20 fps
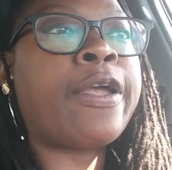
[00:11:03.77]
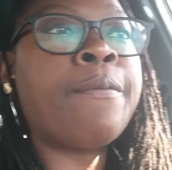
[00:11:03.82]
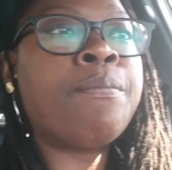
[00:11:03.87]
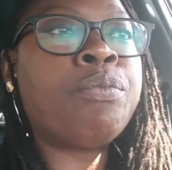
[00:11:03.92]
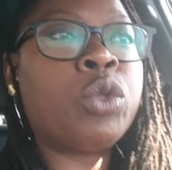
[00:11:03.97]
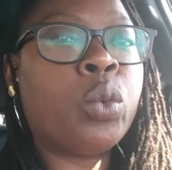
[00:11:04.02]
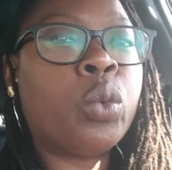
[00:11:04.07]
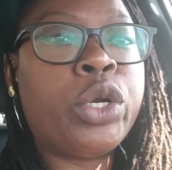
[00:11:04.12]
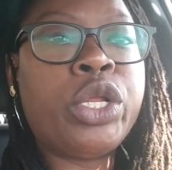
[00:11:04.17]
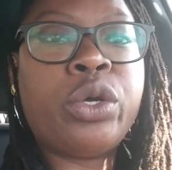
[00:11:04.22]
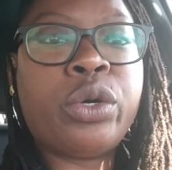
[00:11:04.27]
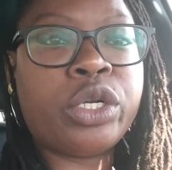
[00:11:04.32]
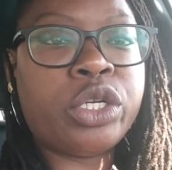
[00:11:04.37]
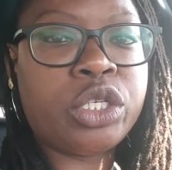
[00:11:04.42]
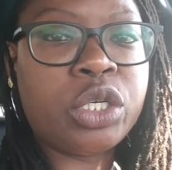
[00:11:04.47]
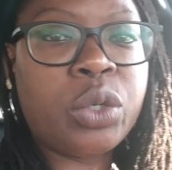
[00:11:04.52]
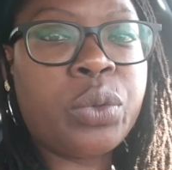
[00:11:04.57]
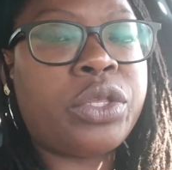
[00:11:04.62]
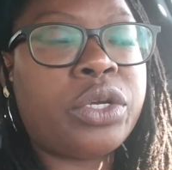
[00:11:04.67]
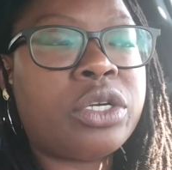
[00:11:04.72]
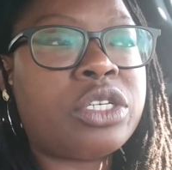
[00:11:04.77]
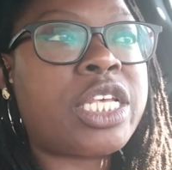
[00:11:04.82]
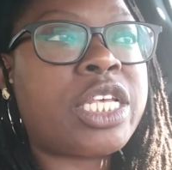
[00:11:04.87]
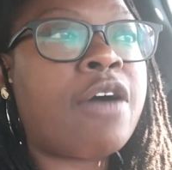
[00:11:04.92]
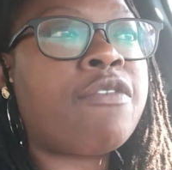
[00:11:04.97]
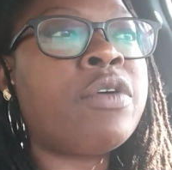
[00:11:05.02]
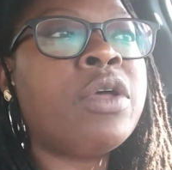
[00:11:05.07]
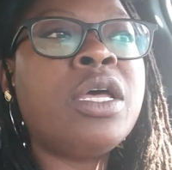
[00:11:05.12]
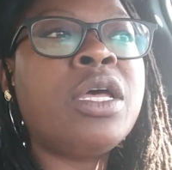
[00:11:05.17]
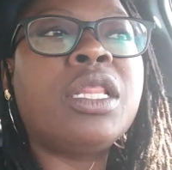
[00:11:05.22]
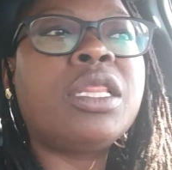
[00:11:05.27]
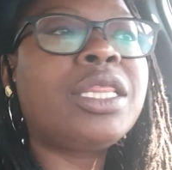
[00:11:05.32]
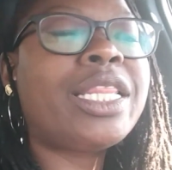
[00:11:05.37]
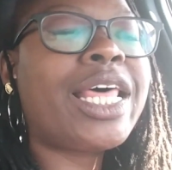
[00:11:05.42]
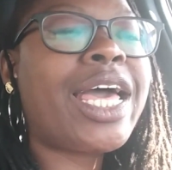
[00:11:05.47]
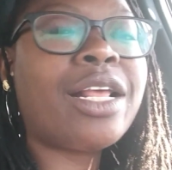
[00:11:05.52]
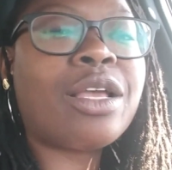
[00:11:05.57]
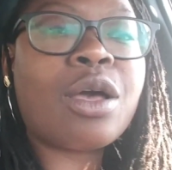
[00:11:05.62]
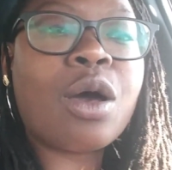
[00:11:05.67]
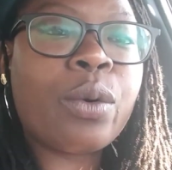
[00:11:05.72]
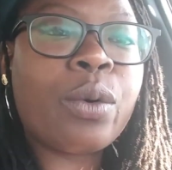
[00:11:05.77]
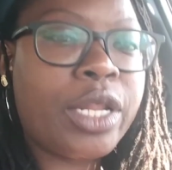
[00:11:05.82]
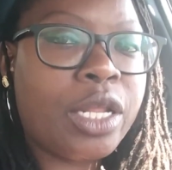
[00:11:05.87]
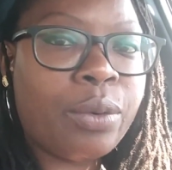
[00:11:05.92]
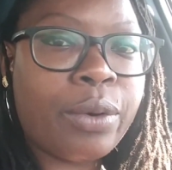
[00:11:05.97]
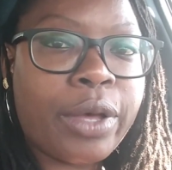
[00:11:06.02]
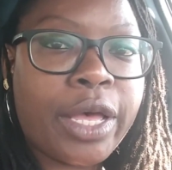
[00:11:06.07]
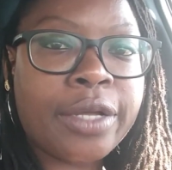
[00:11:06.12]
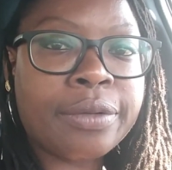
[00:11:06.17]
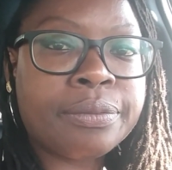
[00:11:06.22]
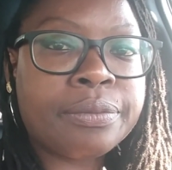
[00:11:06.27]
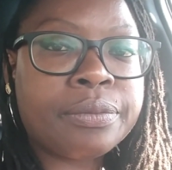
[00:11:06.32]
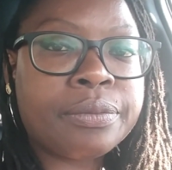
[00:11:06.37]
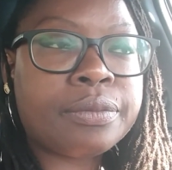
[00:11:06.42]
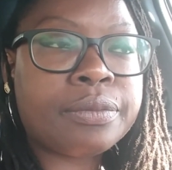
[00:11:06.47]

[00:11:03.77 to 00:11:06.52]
what are you going to do with yourself? Let it go anyway.